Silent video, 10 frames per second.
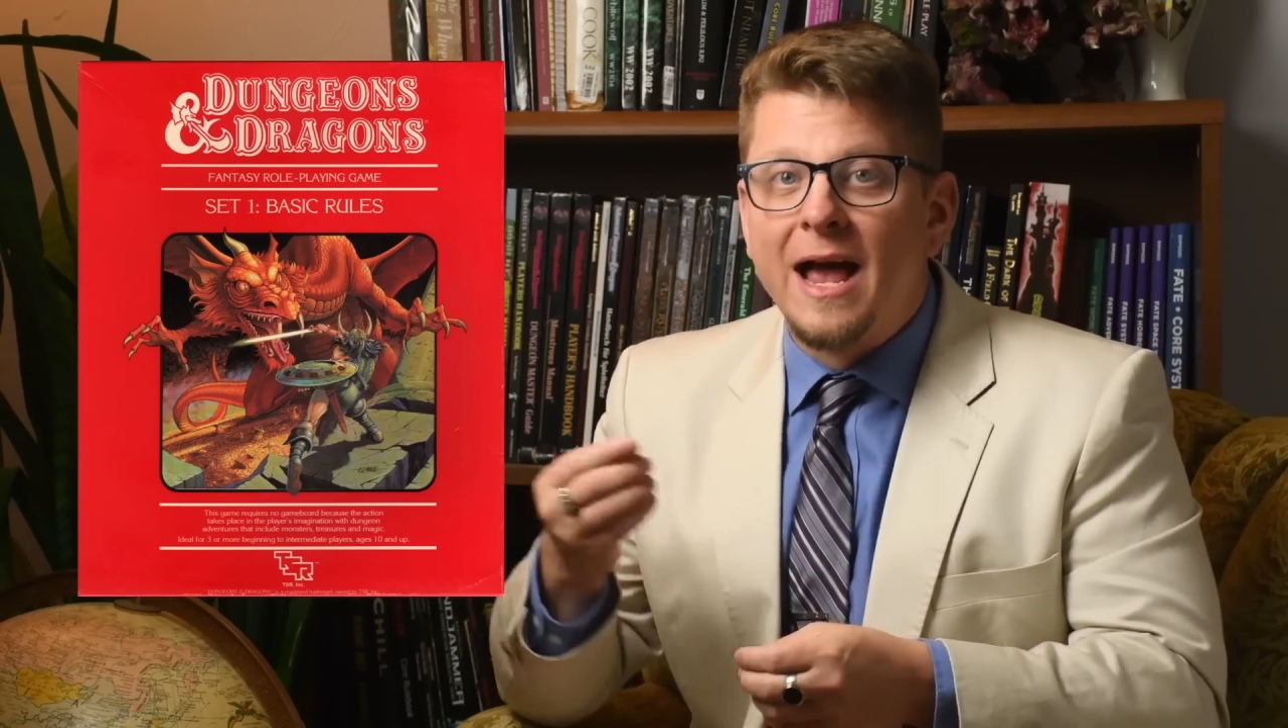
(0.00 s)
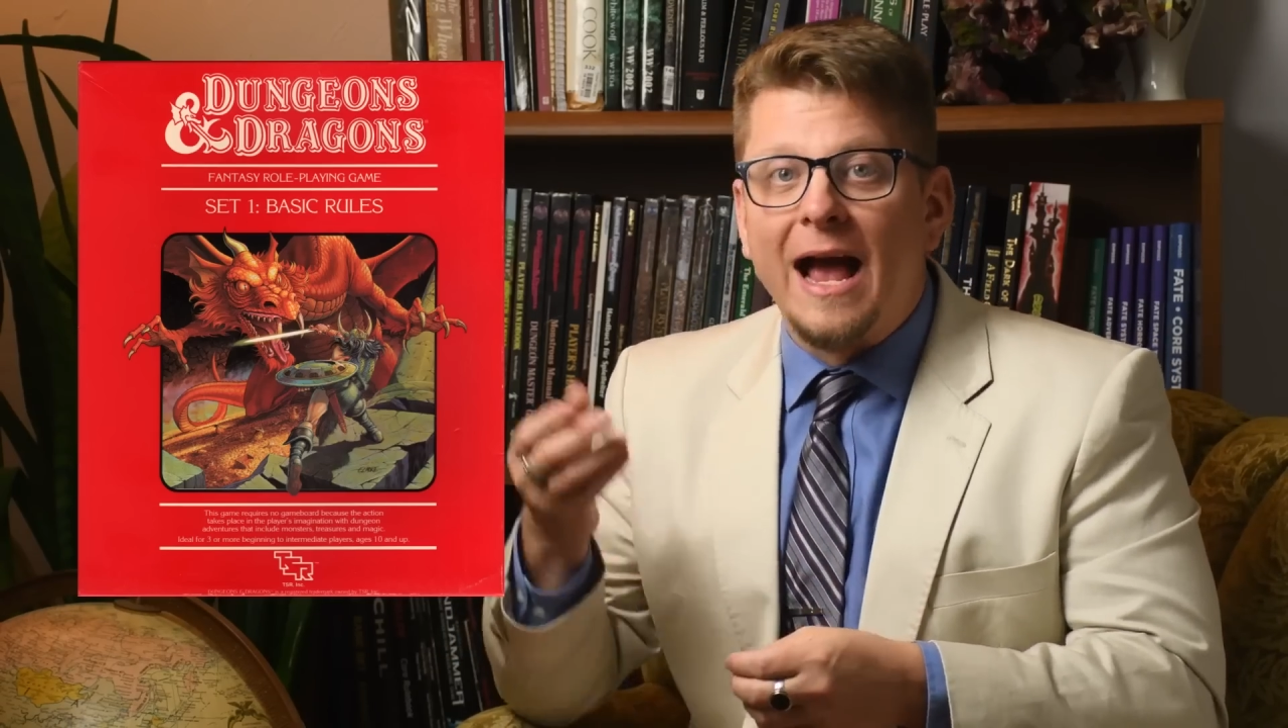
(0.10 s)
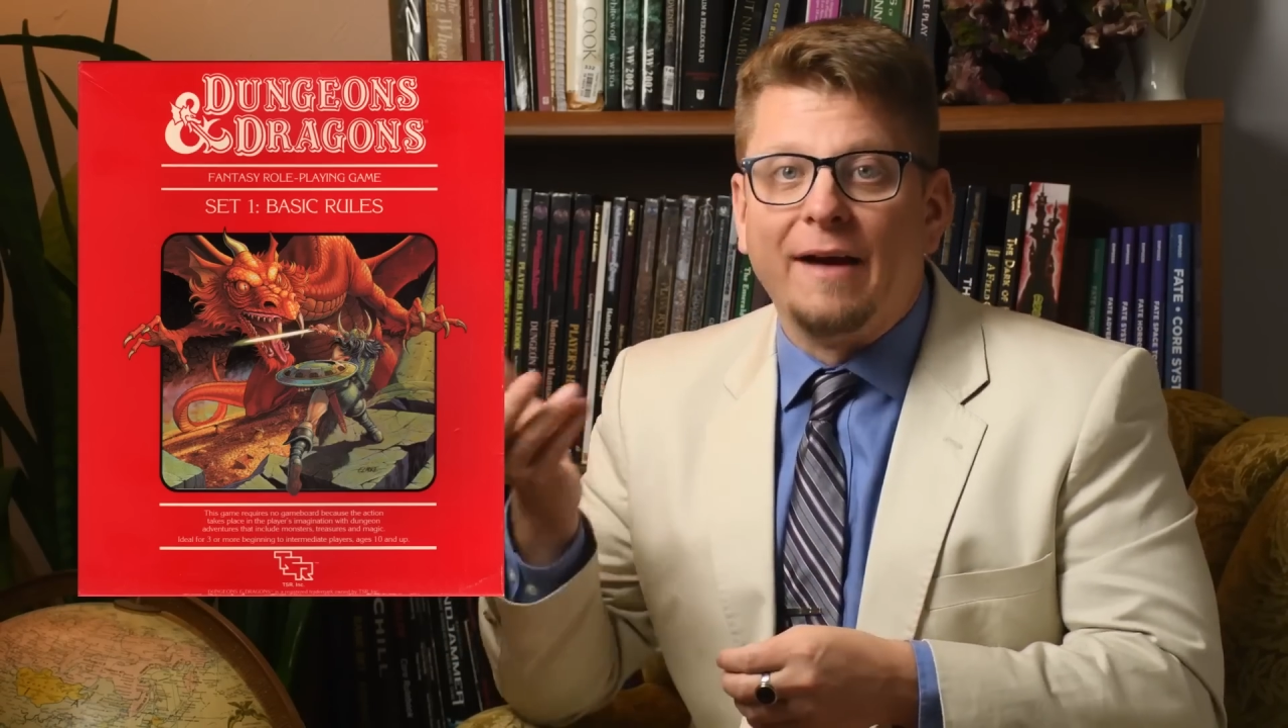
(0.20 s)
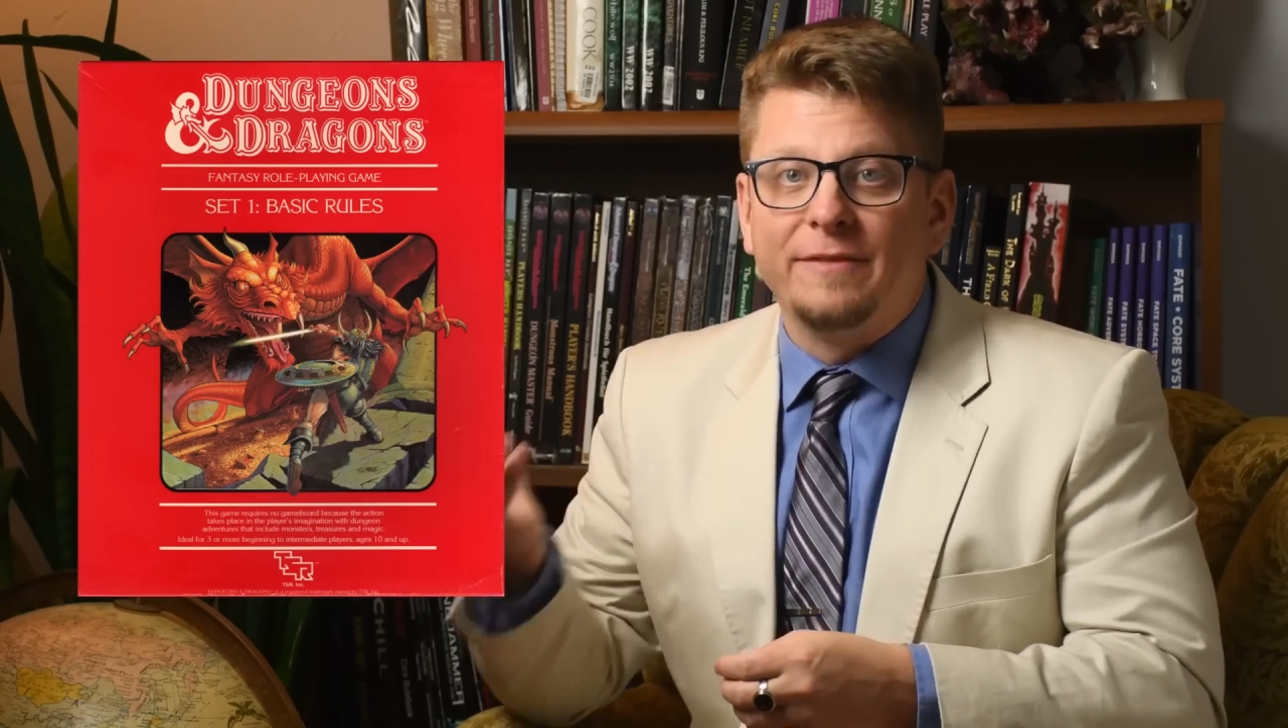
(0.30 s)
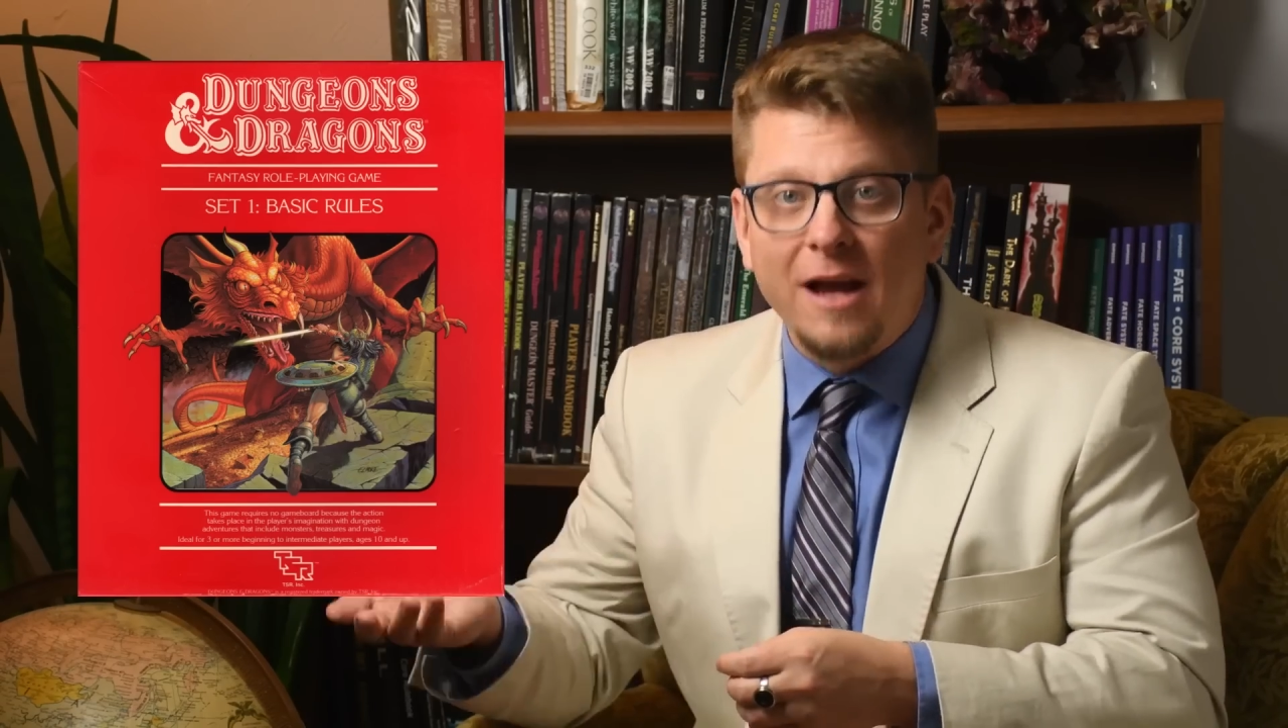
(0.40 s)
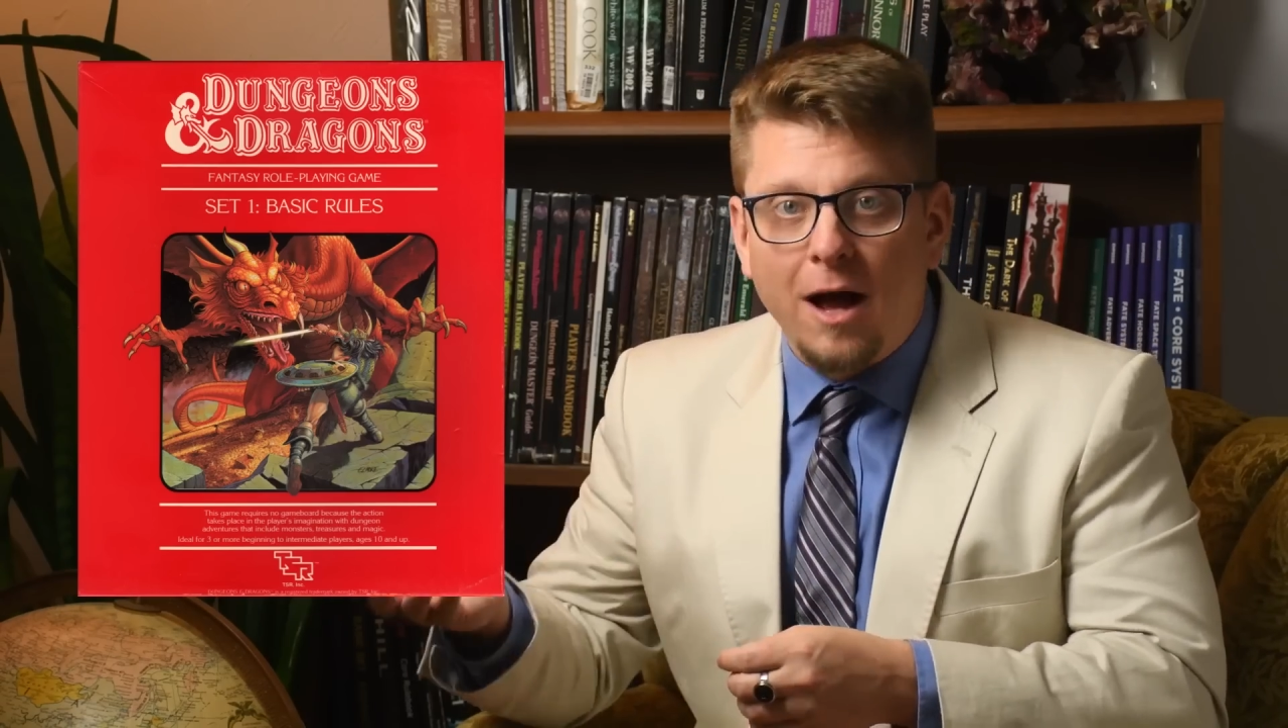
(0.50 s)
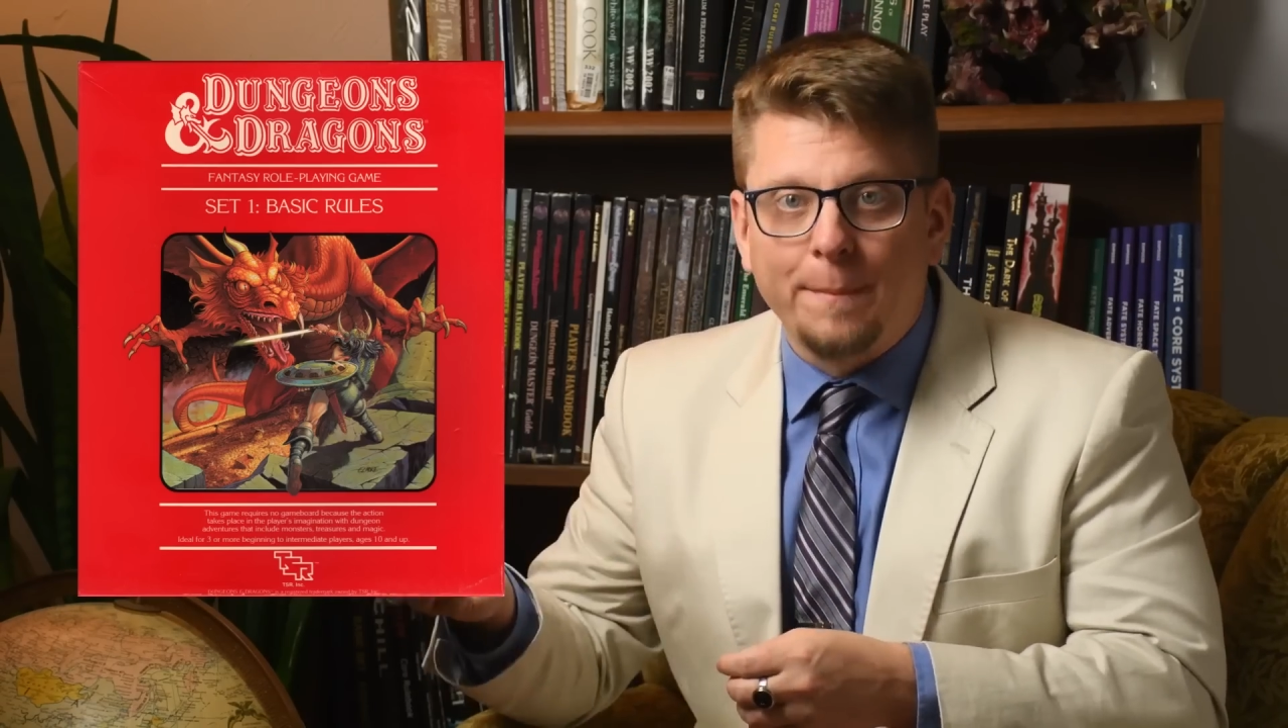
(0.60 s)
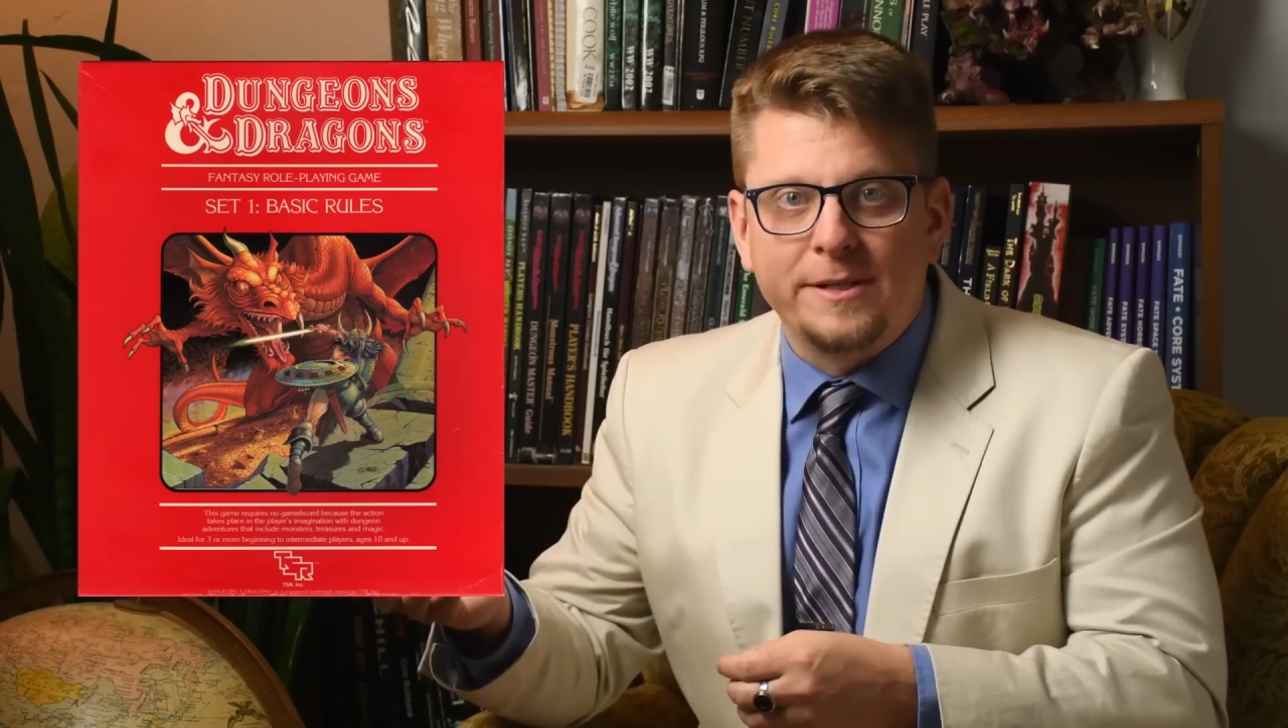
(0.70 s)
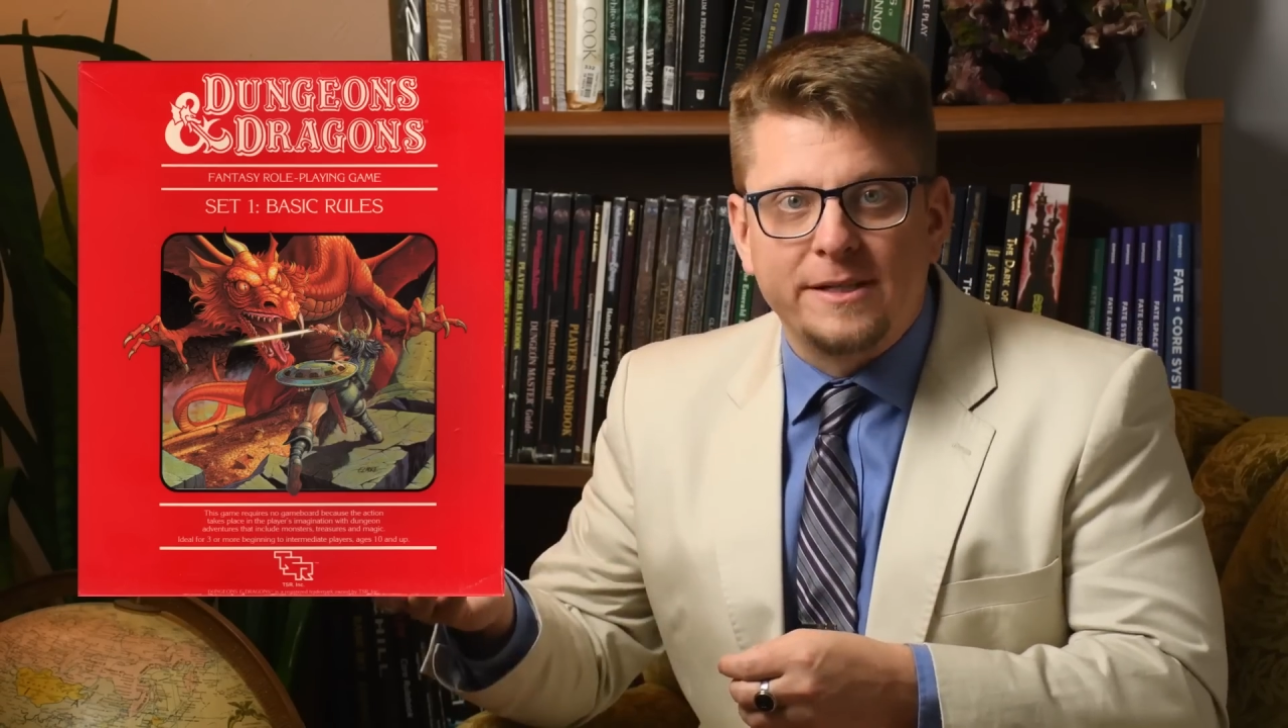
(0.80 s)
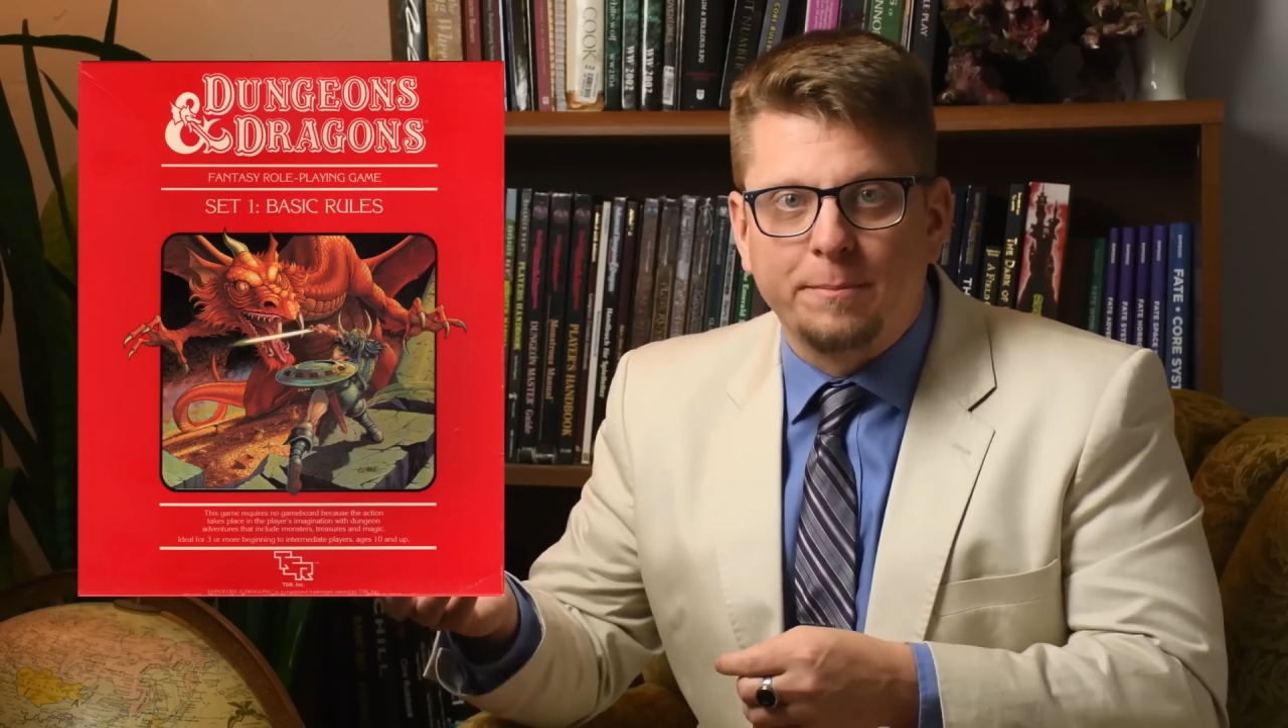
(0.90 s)
have the
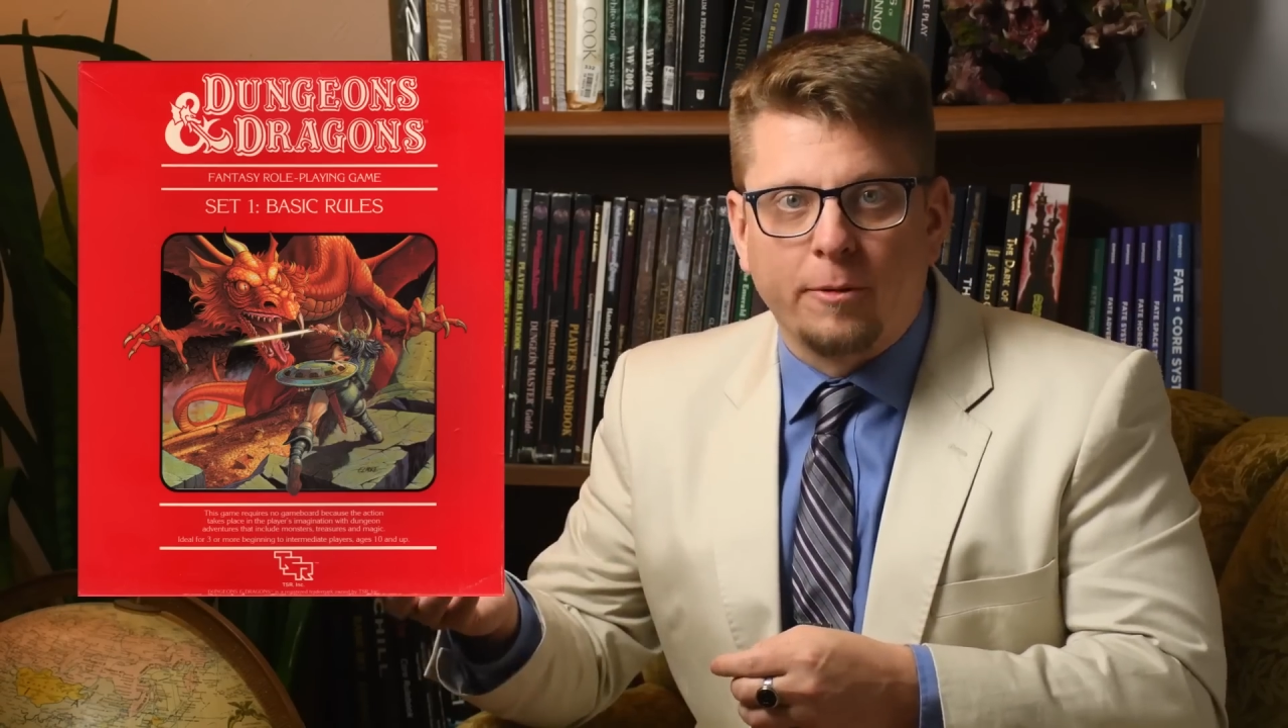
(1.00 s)
opposite